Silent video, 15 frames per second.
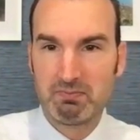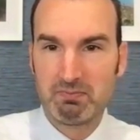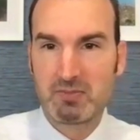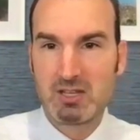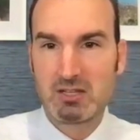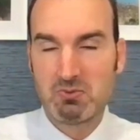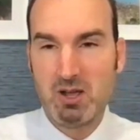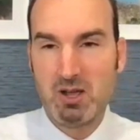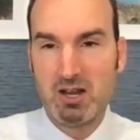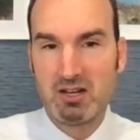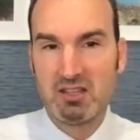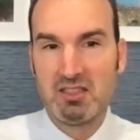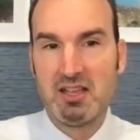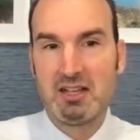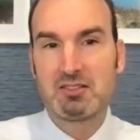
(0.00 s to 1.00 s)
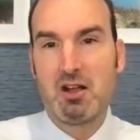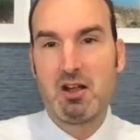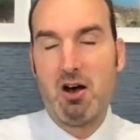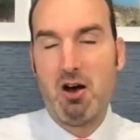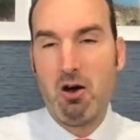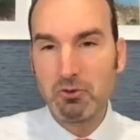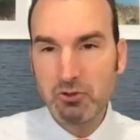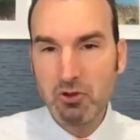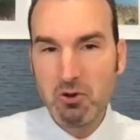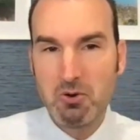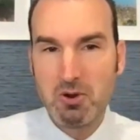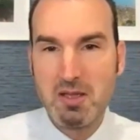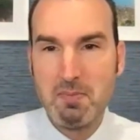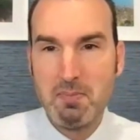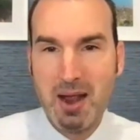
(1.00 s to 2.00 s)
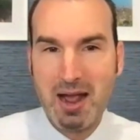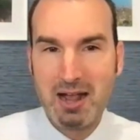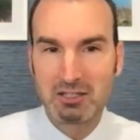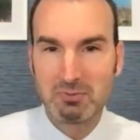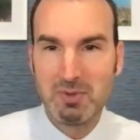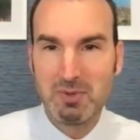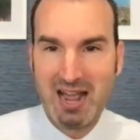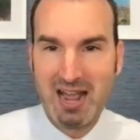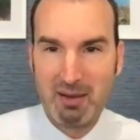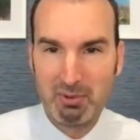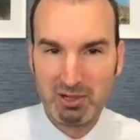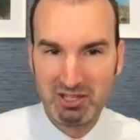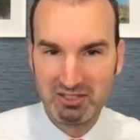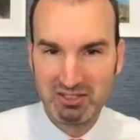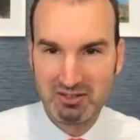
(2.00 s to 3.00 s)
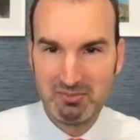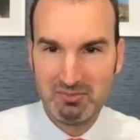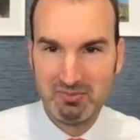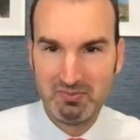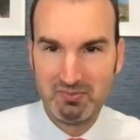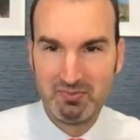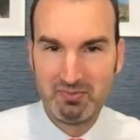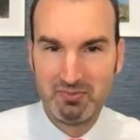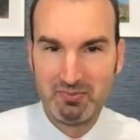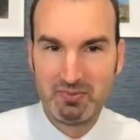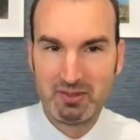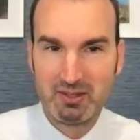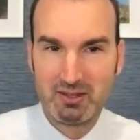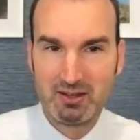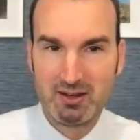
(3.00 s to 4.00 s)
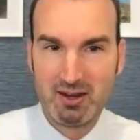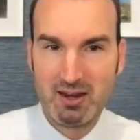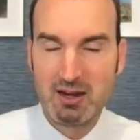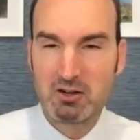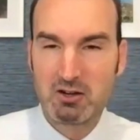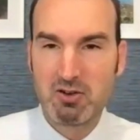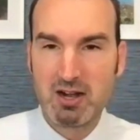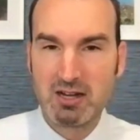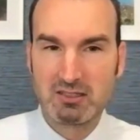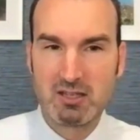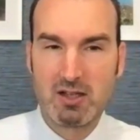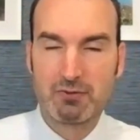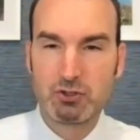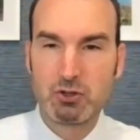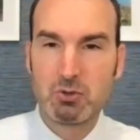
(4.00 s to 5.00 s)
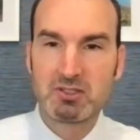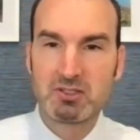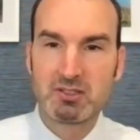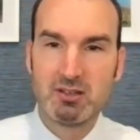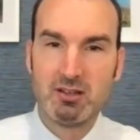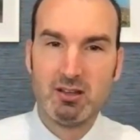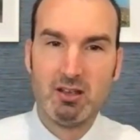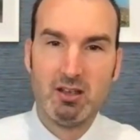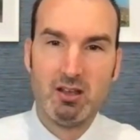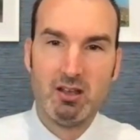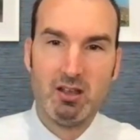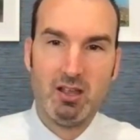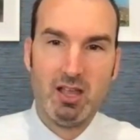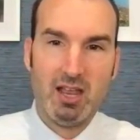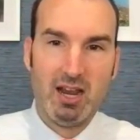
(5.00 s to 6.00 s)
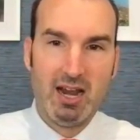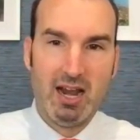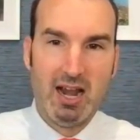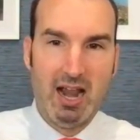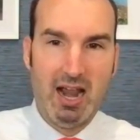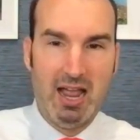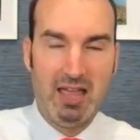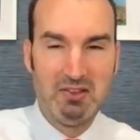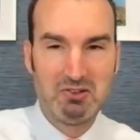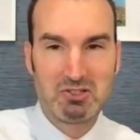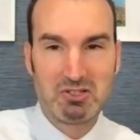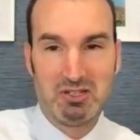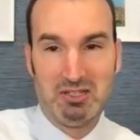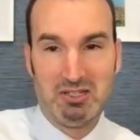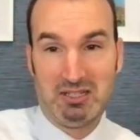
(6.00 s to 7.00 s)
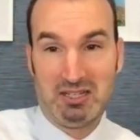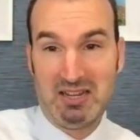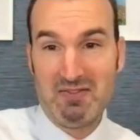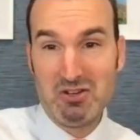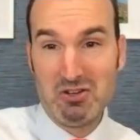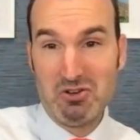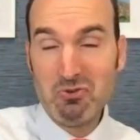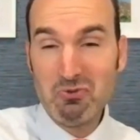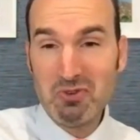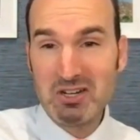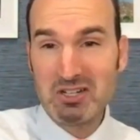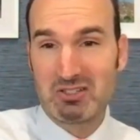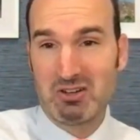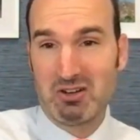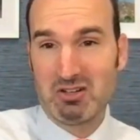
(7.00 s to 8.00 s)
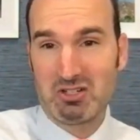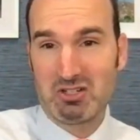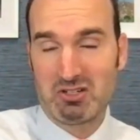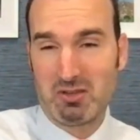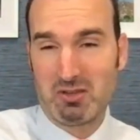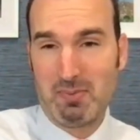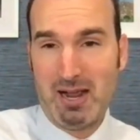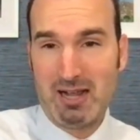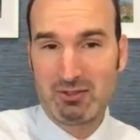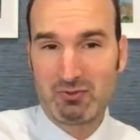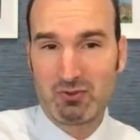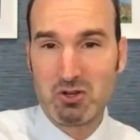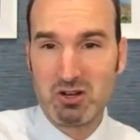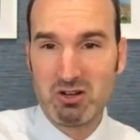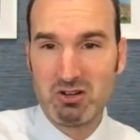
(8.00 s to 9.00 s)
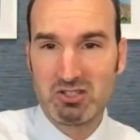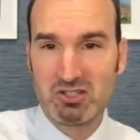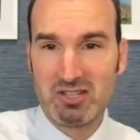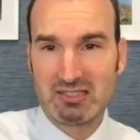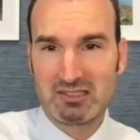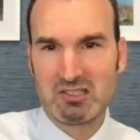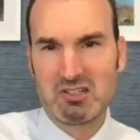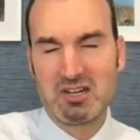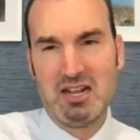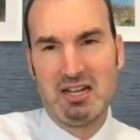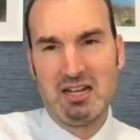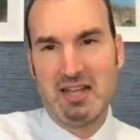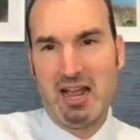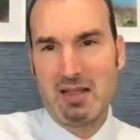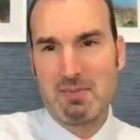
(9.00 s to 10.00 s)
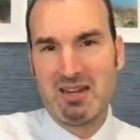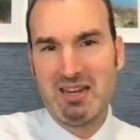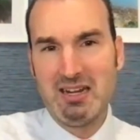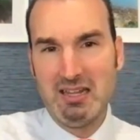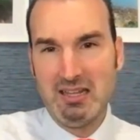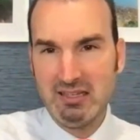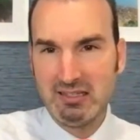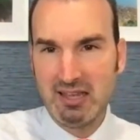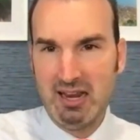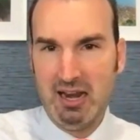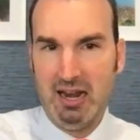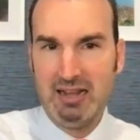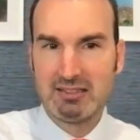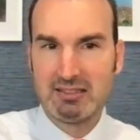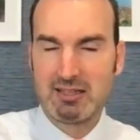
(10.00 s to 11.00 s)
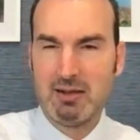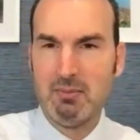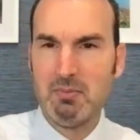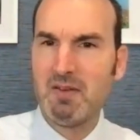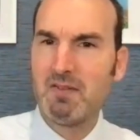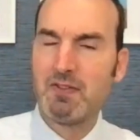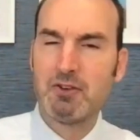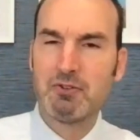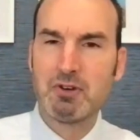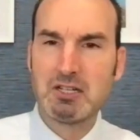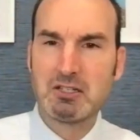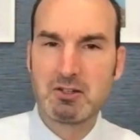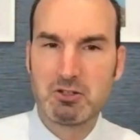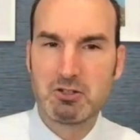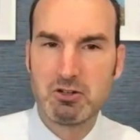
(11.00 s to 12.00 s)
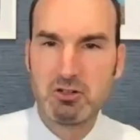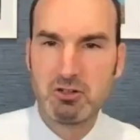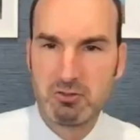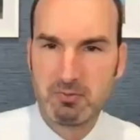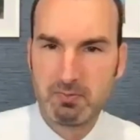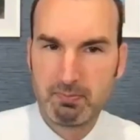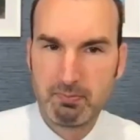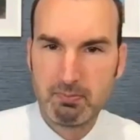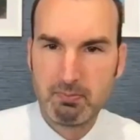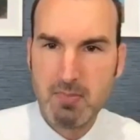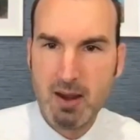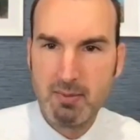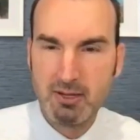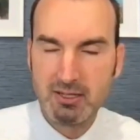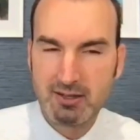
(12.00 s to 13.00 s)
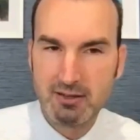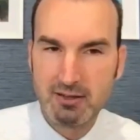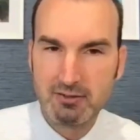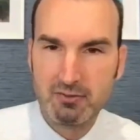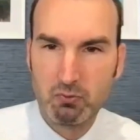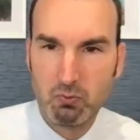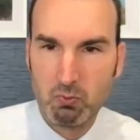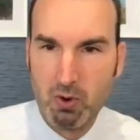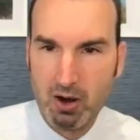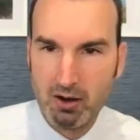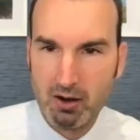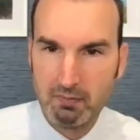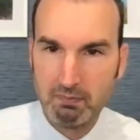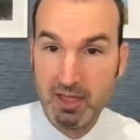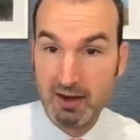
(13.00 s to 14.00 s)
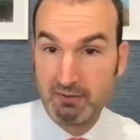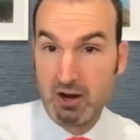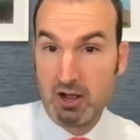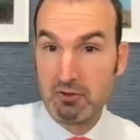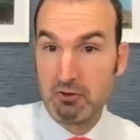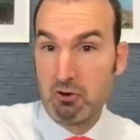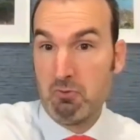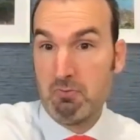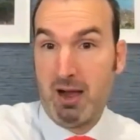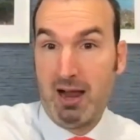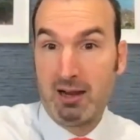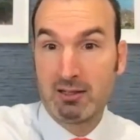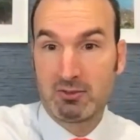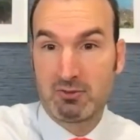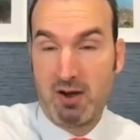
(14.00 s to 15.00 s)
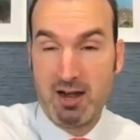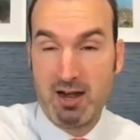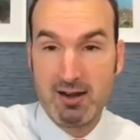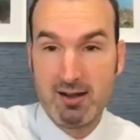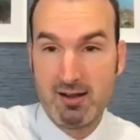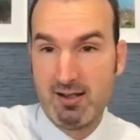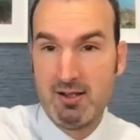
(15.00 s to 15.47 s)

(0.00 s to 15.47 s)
guess what? That's also impacts metabolism and creates stuff. So it's, and there's even new research the past few years that's looking at diabetes. And some of the researchers maybe it's because of where they've got their own bias, right?